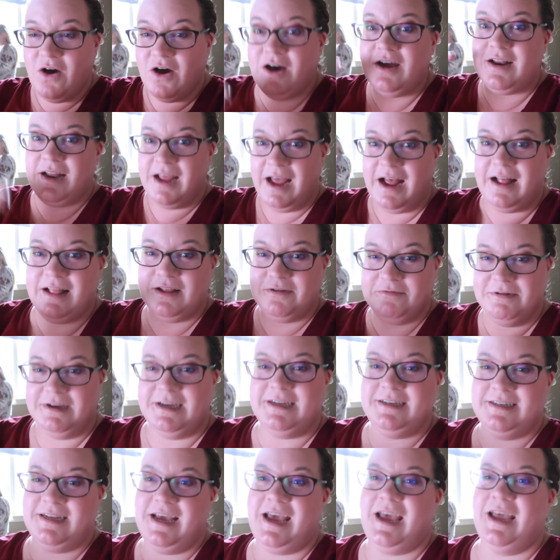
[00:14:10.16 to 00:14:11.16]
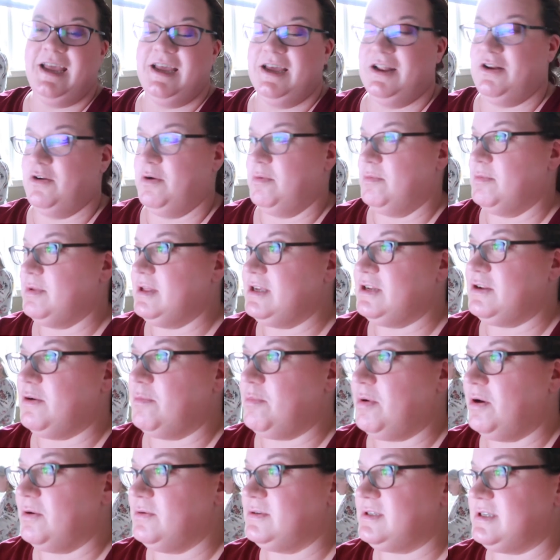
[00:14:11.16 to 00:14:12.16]
on Halloween day. And I normally
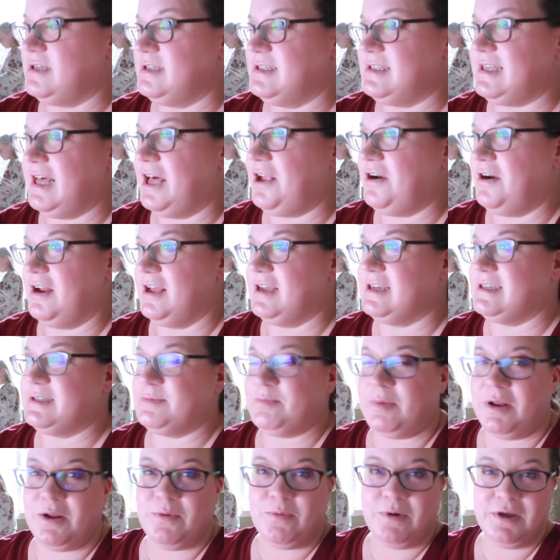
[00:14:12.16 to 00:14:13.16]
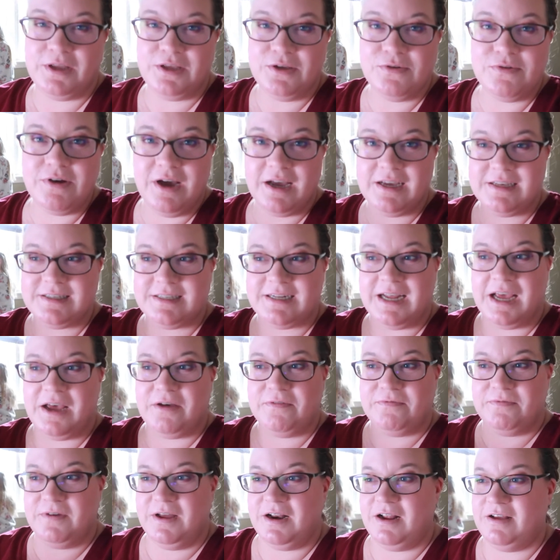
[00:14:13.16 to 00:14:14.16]
don't post on Saturdays, but I want you guys to
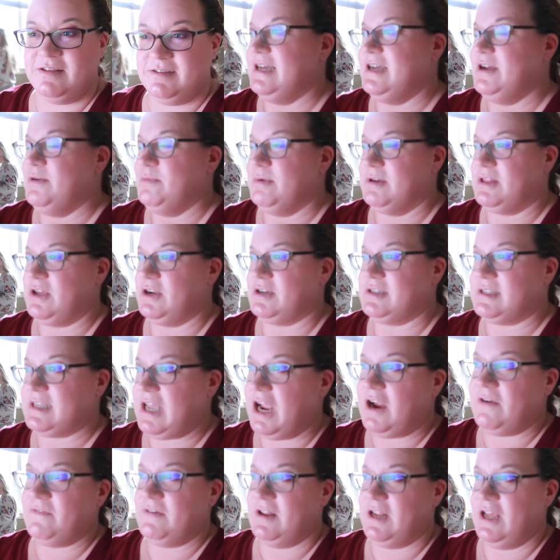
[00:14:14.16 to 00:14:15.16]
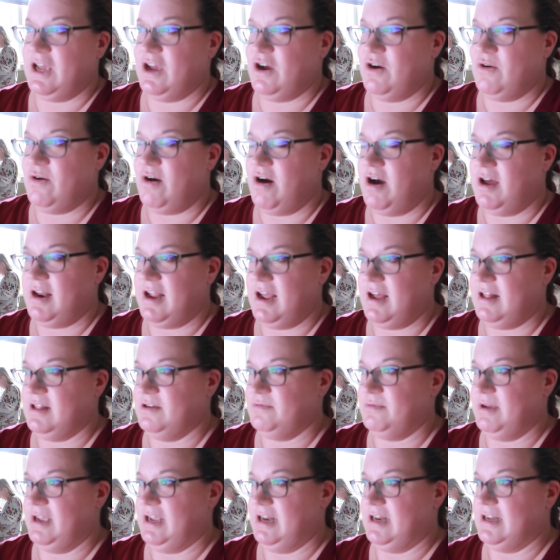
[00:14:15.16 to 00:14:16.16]
have fun on with our scare video on
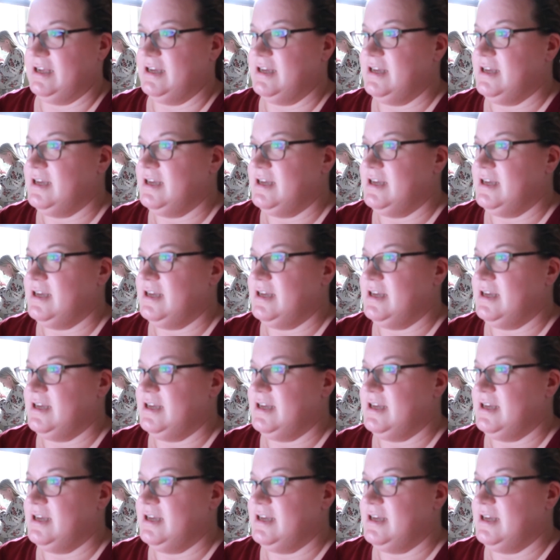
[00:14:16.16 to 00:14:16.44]
Halloween.